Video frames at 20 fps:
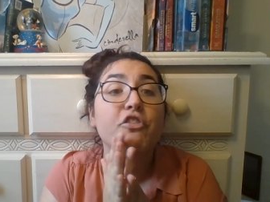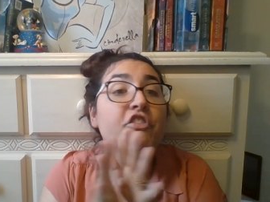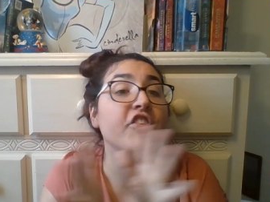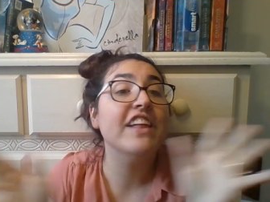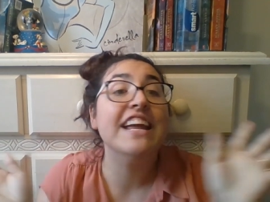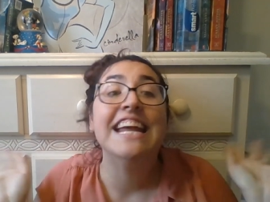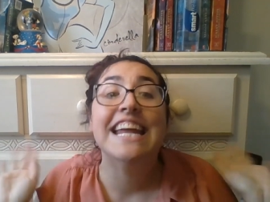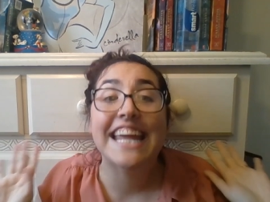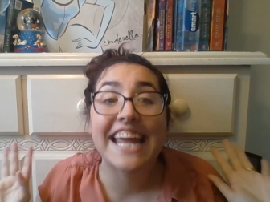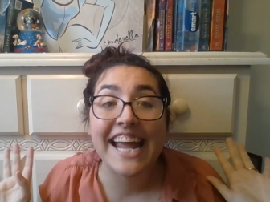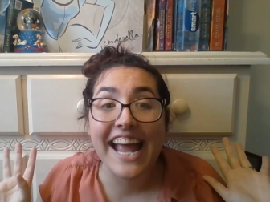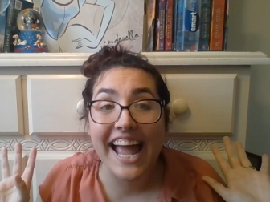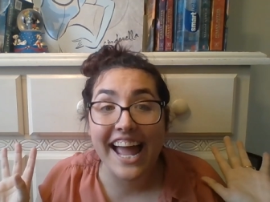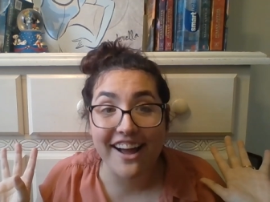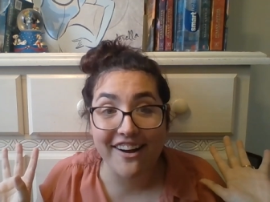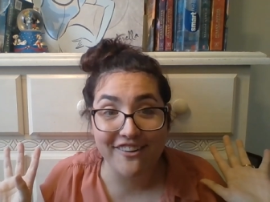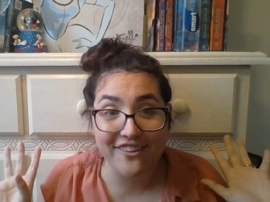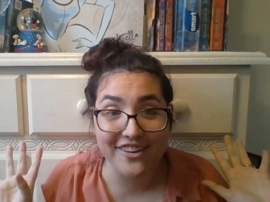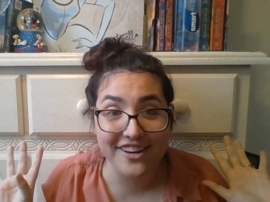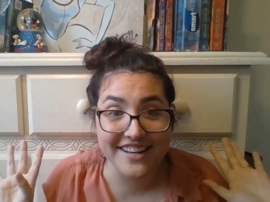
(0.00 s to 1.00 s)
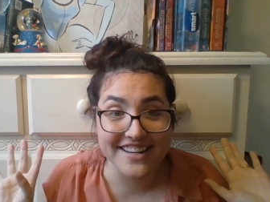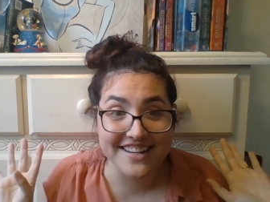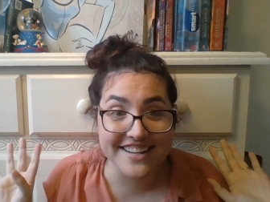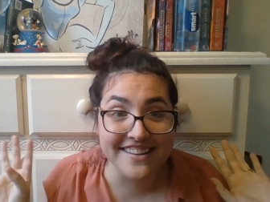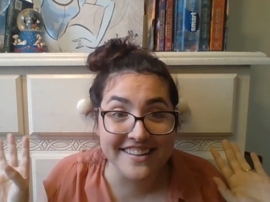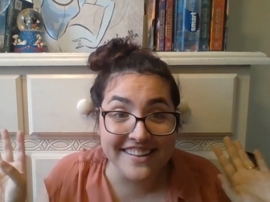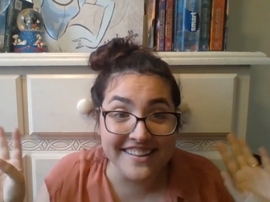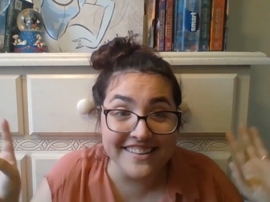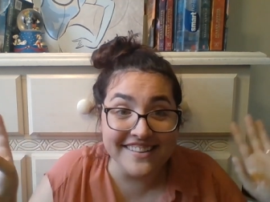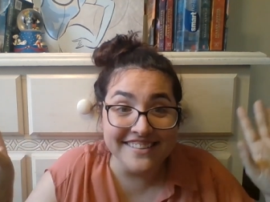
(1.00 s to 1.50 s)
freaking out
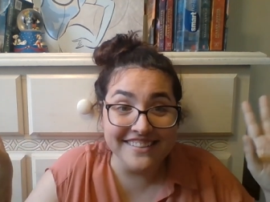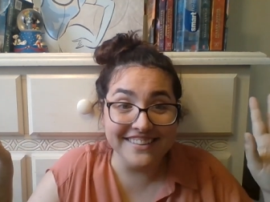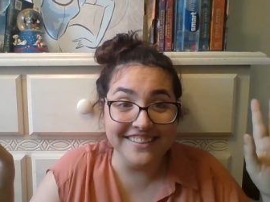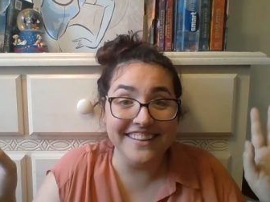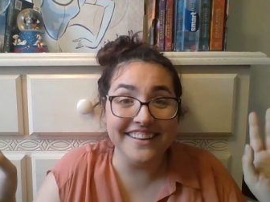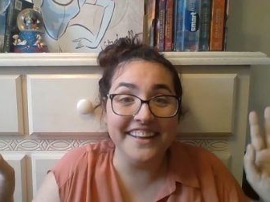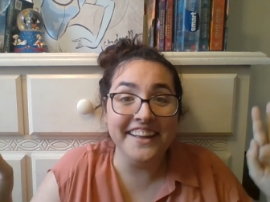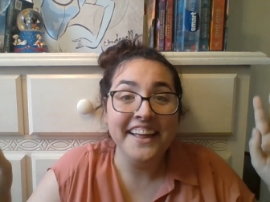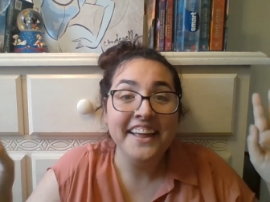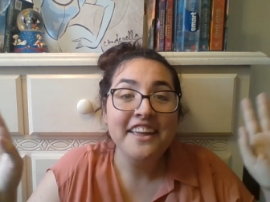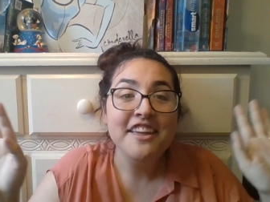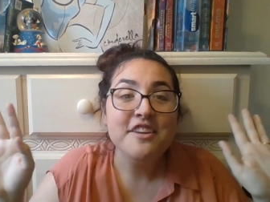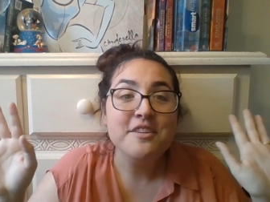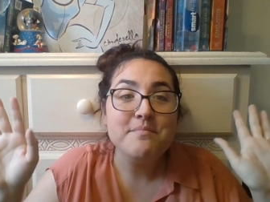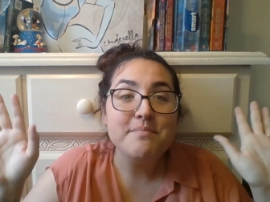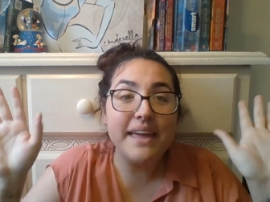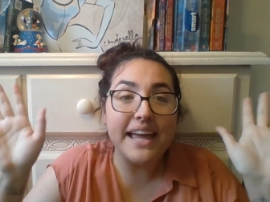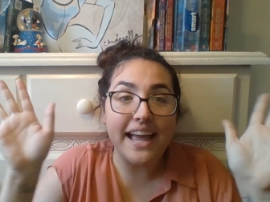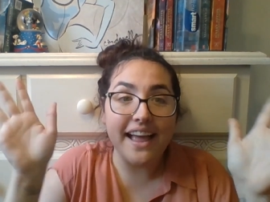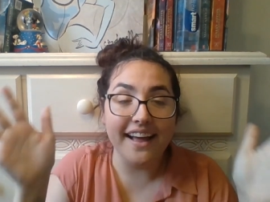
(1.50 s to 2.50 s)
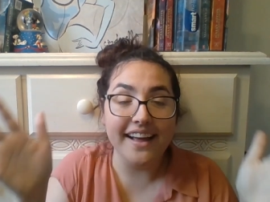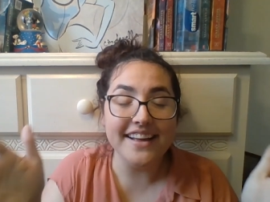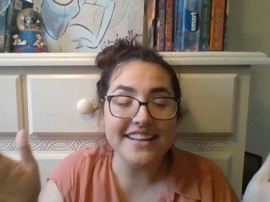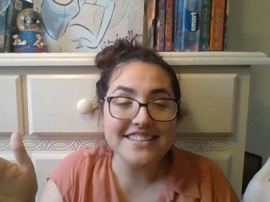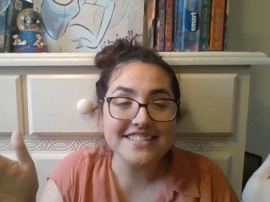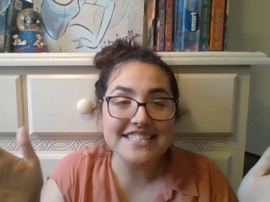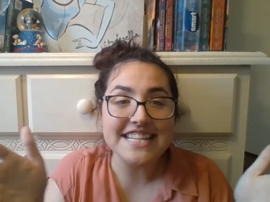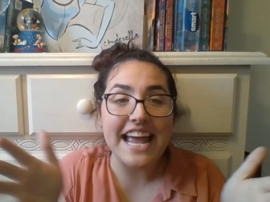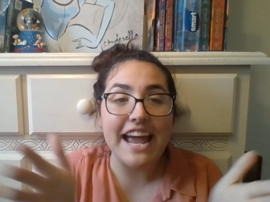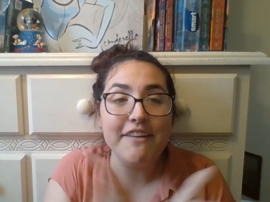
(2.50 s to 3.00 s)

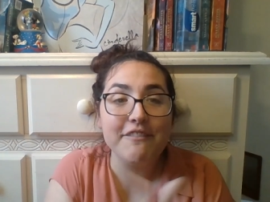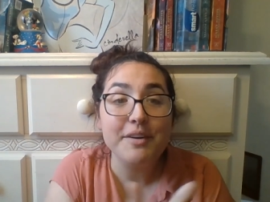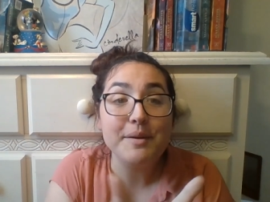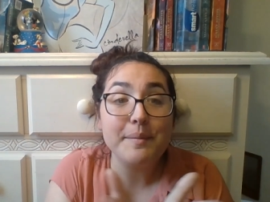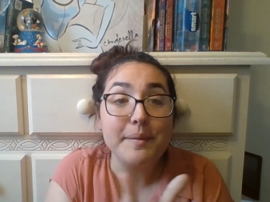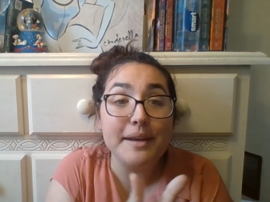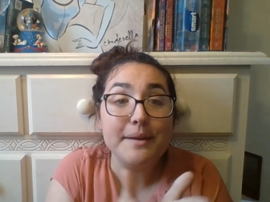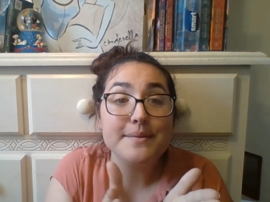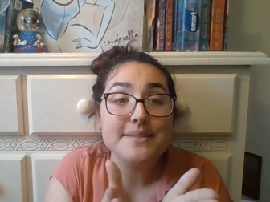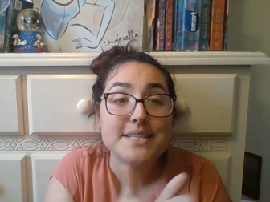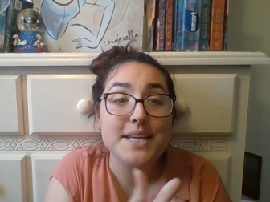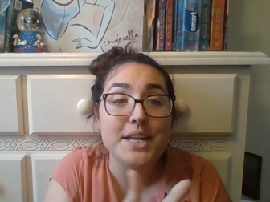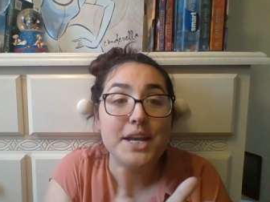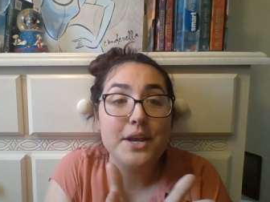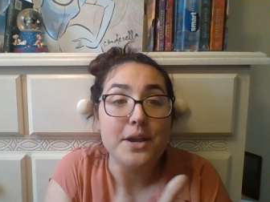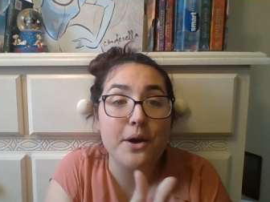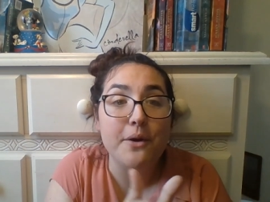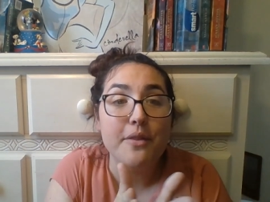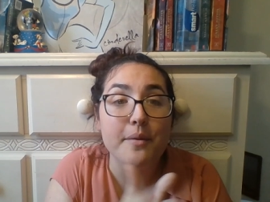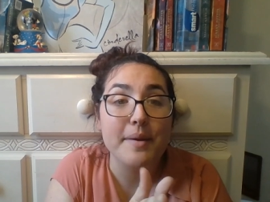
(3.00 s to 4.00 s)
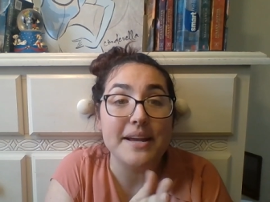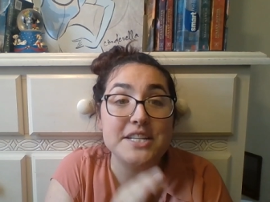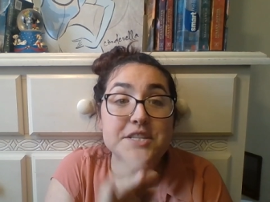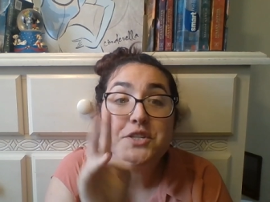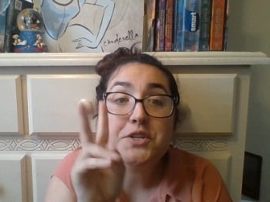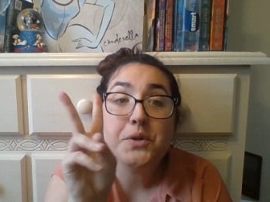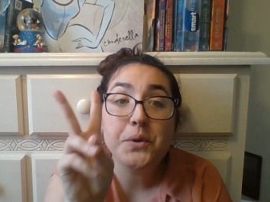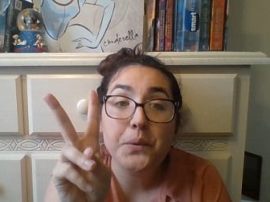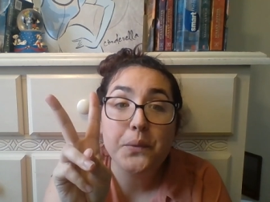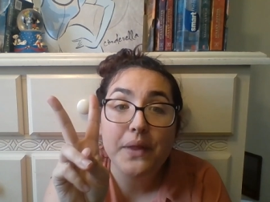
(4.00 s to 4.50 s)
because everybody was going to know that my
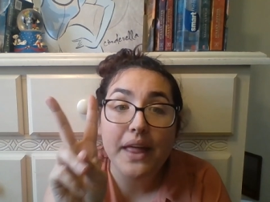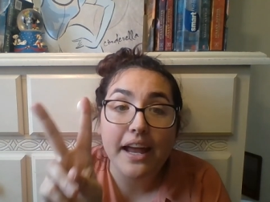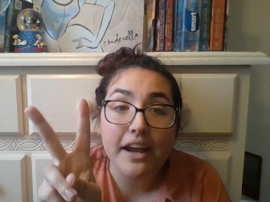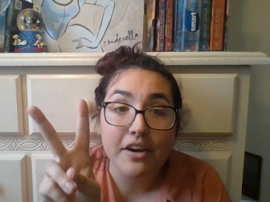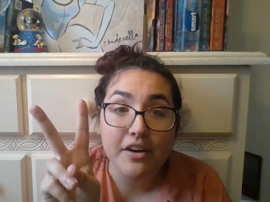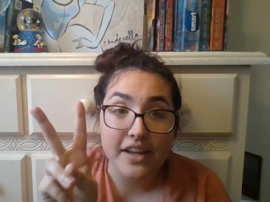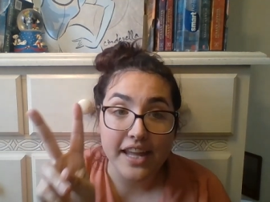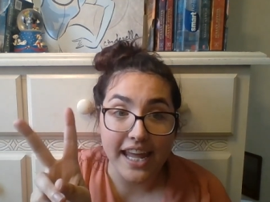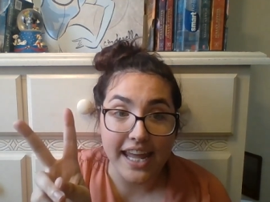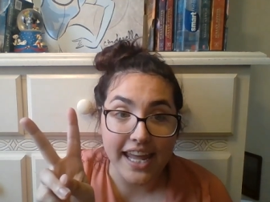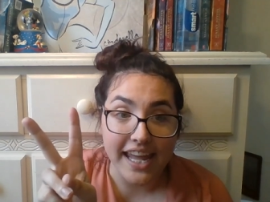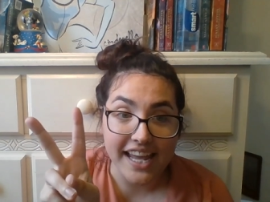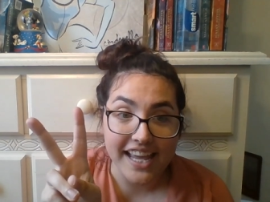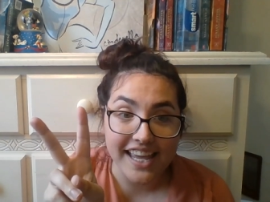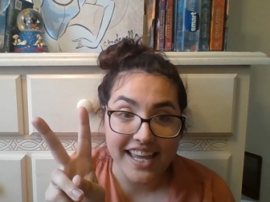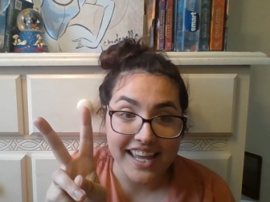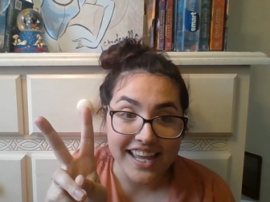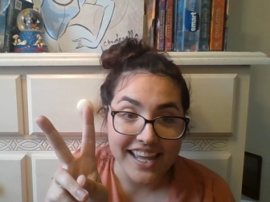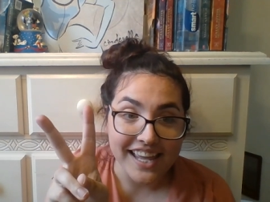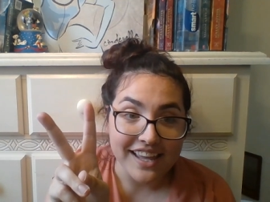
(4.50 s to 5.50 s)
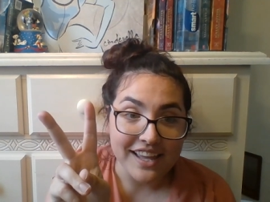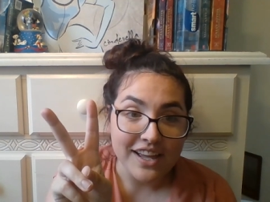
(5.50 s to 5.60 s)
2-layer cake